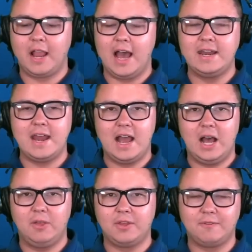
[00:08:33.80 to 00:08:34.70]
on
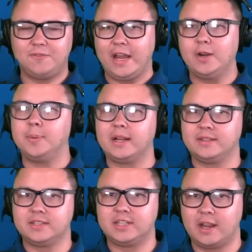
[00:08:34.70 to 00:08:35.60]
now, the final pick of
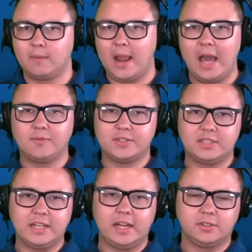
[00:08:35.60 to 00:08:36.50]
the second round for the
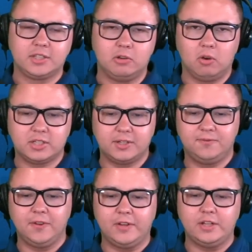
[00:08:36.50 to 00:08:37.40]
Seattle Seahawks at
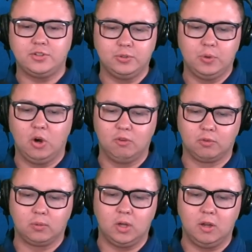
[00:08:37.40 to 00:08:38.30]
52
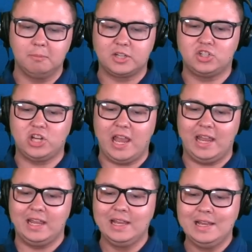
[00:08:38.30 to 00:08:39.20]
overall.
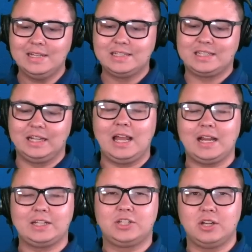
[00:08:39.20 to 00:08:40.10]
McShay
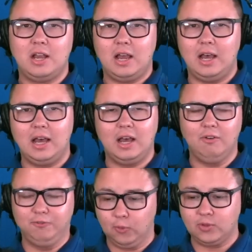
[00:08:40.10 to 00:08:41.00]
selects
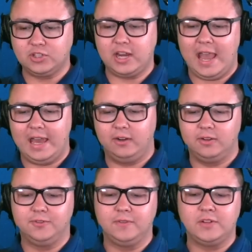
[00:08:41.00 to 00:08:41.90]
for Seattle
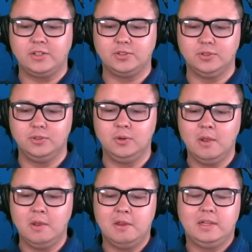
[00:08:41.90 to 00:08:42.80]
at 52.
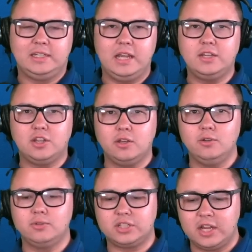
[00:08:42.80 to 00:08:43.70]

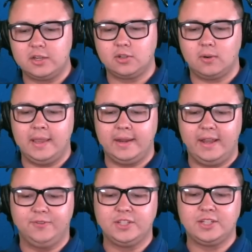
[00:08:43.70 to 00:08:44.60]
TCU center and
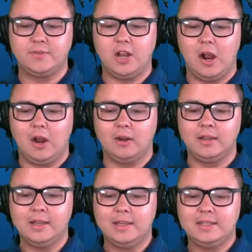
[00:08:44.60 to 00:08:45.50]
offensive guard
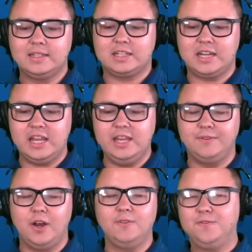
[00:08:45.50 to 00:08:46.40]
Steve
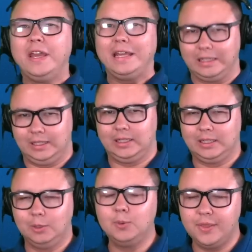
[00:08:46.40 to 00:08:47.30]
Avila
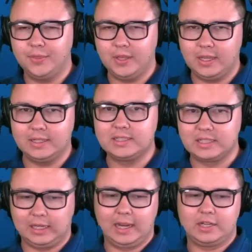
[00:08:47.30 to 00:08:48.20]
with the
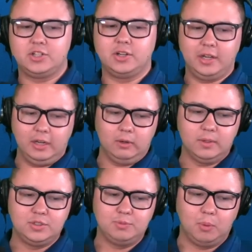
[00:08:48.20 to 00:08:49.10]
selection. Here
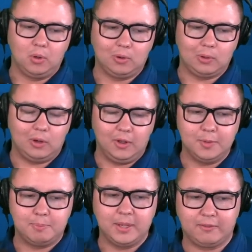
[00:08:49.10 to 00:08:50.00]
is more on the
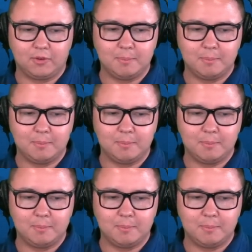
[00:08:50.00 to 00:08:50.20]
pick from